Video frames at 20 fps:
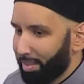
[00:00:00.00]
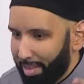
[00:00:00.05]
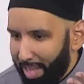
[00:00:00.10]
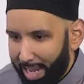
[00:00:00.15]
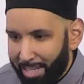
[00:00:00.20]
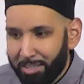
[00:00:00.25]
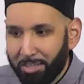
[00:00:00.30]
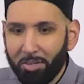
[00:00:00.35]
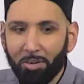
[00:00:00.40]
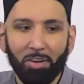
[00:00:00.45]

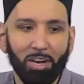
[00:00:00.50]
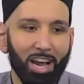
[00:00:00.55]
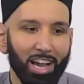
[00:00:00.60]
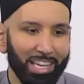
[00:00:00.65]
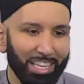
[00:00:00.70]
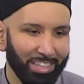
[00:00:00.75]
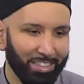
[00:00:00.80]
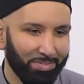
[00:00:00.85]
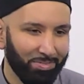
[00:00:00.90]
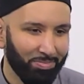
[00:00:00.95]
That's your
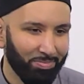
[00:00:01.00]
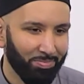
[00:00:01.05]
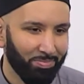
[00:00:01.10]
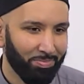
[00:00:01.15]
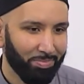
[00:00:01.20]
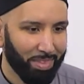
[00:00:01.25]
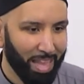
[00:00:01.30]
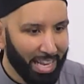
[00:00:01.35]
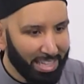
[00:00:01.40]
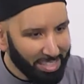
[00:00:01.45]
night.
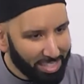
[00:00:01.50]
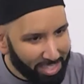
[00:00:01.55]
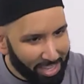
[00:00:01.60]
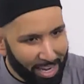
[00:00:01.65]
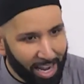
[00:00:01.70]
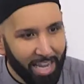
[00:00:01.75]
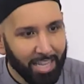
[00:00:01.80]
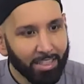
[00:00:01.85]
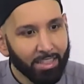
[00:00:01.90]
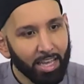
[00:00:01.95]
That's the
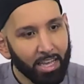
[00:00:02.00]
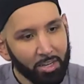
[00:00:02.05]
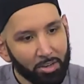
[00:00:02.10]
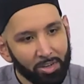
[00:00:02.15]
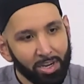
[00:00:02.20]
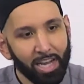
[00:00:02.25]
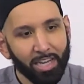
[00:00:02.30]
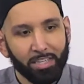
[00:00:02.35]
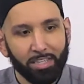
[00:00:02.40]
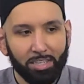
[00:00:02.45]
night that
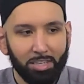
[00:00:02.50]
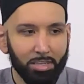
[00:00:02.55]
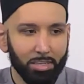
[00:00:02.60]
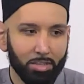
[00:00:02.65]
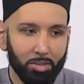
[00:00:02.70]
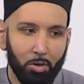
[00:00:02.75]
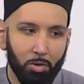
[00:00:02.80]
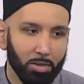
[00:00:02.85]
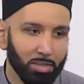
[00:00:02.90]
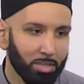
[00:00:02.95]
your next year
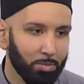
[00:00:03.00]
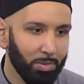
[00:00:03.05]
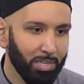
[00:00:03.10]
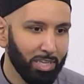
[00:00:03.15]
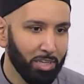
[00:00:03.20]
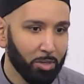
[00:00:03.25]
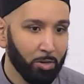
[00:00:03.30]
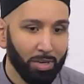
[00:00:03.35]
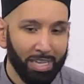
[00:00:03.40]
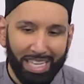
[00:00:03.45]
is going to be
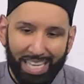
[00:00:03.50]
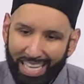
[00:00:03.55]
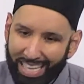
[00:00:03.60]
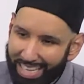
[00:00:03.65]
decreed.